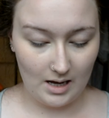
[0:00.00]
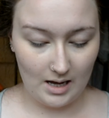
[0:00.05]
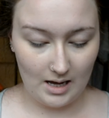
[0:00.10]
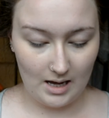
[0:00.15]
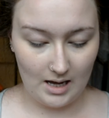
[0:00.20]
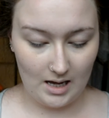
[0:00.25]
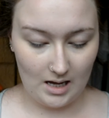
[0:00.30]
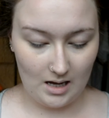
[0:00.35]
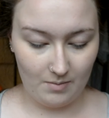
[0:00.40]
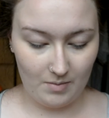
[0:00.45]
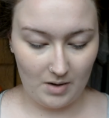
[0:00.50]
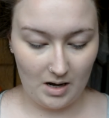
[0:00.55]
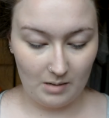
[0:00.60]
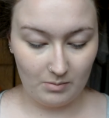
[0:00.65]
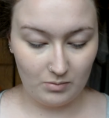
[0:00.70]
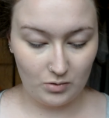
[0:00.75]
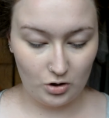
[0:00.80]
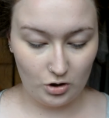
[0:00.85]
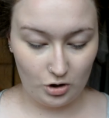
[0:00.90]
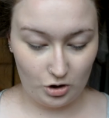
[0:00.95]
um,
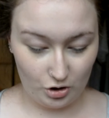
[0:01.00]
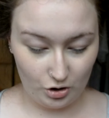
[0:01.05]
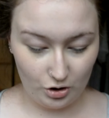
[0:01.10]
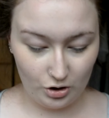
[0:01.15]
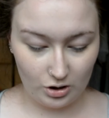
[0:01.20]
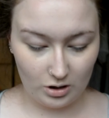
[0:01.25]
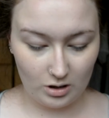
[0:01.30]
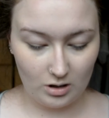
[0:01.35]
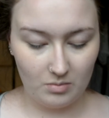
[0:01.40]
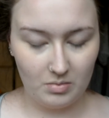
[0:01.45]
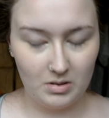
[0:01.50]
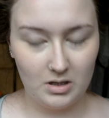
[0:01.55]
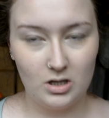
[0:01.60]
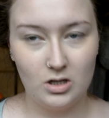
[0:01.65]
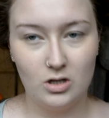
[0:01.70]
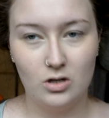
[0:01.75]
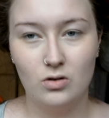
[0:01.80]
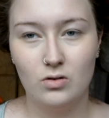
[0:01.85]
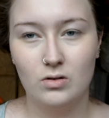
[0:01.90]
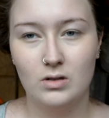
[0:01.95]
I'm just going to be
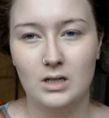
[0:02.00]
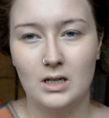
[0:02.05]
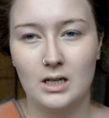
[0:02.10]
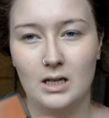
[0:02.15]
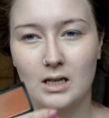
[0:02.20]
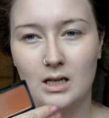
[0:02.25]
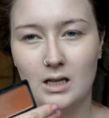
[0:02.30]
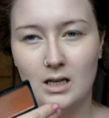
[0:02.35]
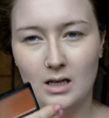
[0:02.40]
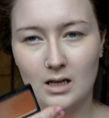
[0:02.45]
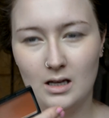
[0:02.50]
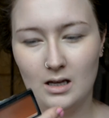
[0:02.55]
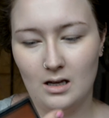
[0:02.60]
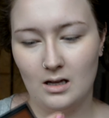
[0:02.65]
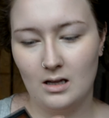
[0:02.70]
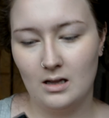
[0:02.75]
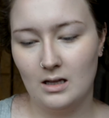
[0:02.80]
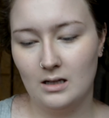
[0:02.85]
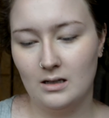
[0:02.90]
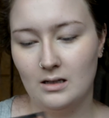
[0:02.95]
using,
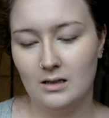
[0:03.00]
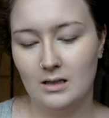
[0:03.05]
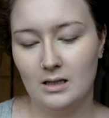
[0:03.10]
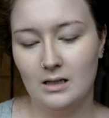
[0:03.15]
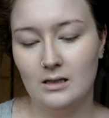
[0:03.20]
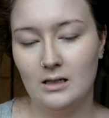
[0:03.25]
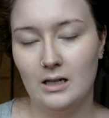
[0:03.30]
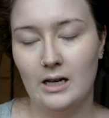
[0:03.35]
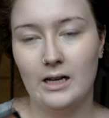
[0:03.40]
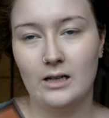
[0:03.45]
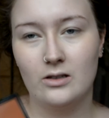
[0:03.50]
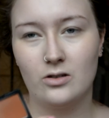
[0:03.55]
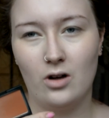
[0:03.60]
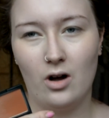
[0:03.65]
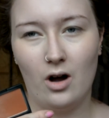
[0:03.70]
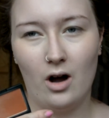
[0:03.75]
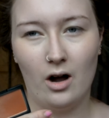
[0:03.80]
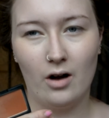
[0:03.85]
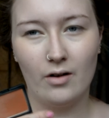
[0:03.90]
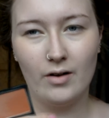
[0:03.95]
this is the Sleek
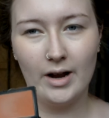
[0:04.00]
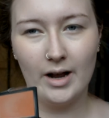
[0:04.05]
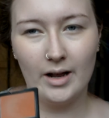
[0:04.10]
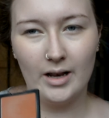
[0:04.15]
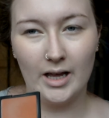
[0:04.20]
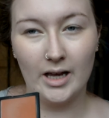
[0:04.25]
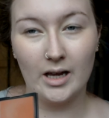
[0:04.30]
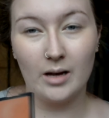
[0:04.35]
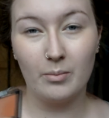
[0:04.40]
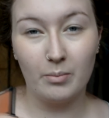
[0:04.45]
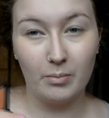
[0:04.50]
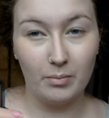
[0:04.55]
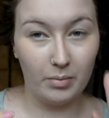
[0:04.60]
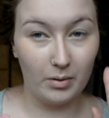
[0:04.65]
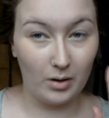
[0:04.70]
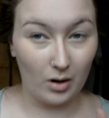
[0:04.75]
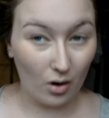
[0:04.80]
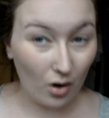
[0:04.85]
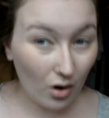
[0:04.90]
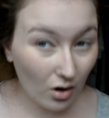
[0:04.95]
Sahara like
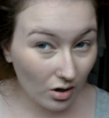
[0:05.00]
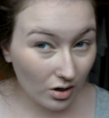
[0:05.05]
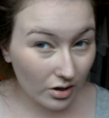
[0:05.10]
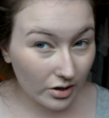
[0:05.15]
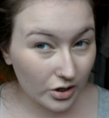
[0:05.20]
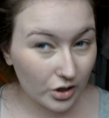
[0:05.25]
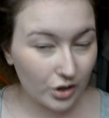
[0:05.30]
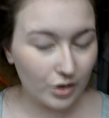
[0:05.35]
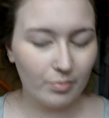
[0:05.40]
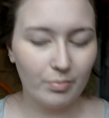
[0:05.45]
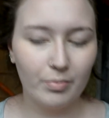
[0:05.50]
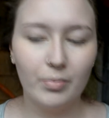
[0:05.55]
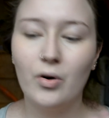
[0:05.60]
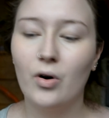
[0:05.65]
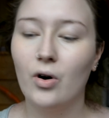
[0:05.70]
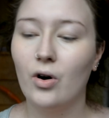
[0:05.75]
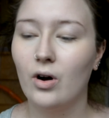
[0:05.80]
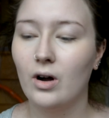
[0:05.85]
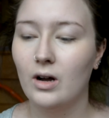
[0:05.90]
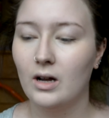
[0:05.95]
blush,
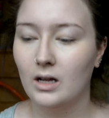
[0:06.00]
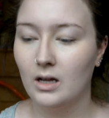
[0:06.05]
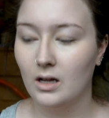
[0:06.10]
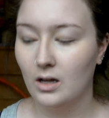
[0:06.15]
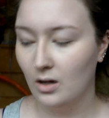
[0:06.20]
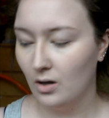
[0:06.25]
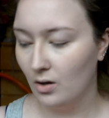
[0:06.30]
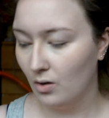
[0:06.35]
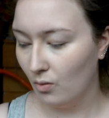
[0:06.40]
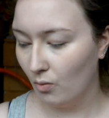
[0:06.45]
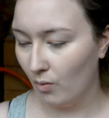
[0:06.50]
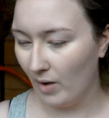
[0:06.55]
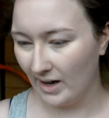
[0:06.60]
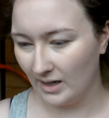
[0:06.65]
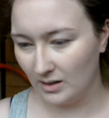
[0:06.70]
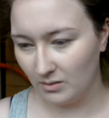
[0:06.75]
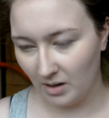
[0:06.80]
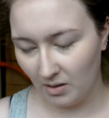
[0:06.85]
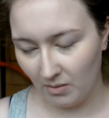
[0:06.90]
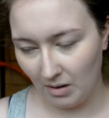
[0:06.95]
but
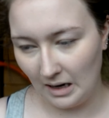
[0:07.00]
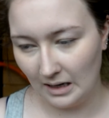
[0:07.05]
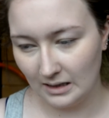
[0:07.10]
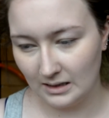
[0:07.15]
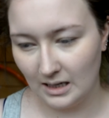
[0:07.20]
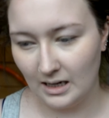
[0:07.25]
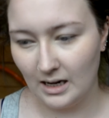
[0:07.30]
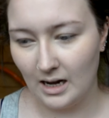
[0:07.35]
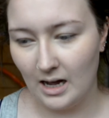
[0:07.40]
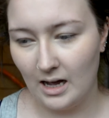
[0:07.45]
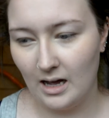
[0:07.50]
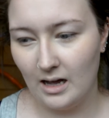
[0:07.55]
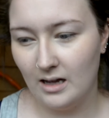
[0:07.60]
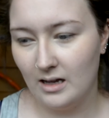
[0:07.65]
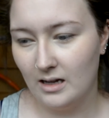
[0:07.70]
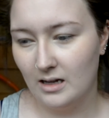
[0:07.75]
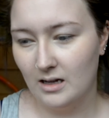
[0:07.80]
works quite well as like a